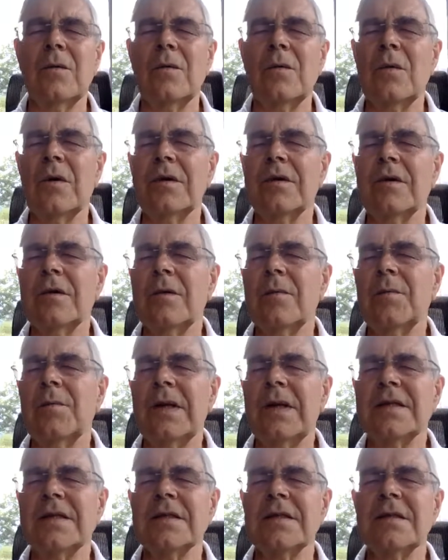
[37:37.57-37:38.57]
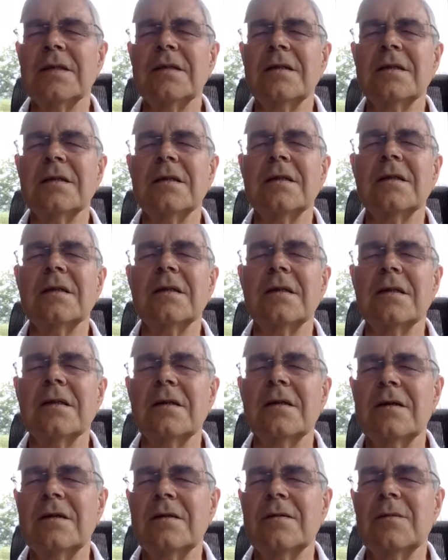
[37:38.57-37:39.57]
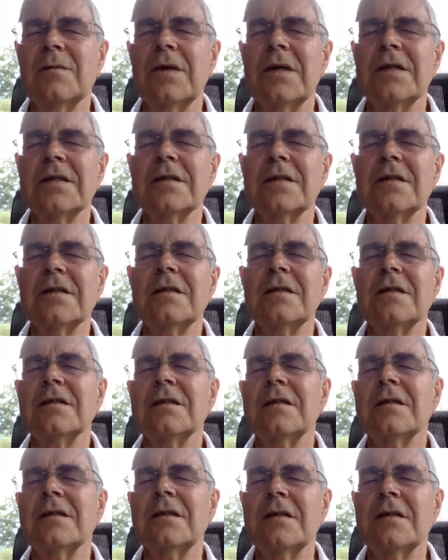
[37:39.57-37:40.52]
whether they're pleasant, unpleasant.